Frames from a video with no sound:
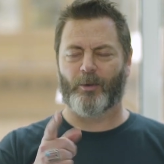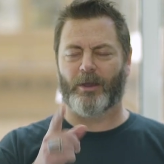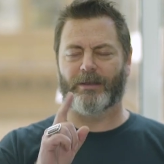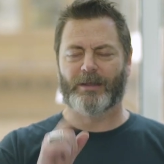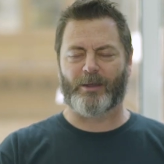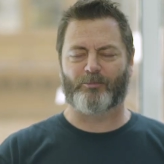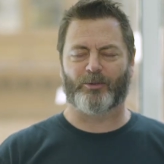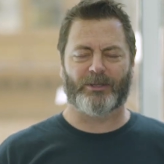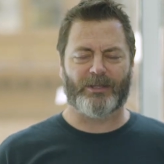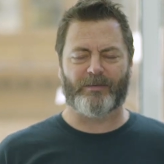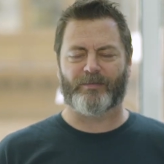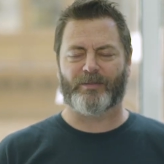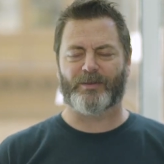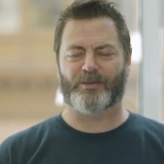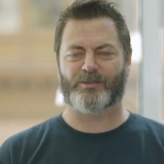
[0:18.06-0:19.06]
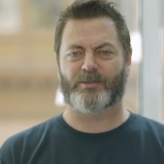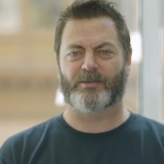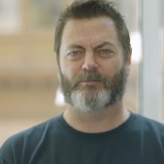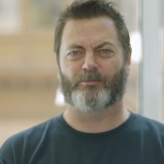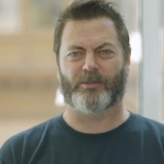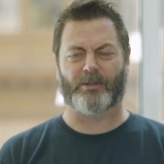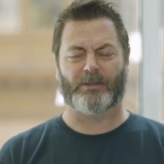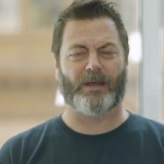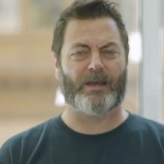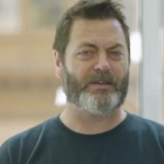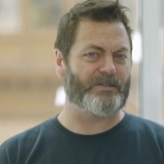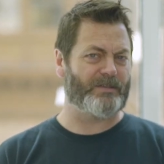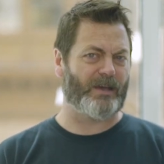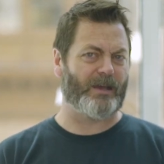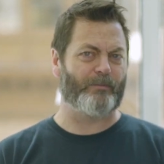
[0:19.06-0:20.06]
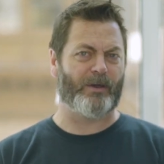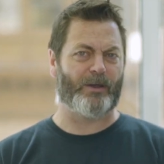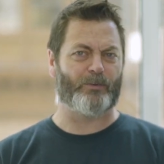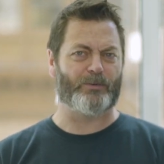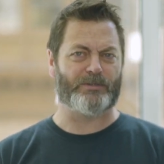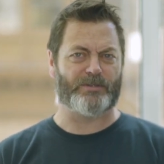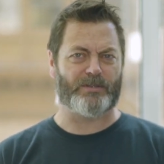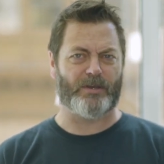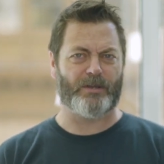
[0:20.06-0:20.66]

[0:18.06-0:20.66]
you might not believe this, but the last time I was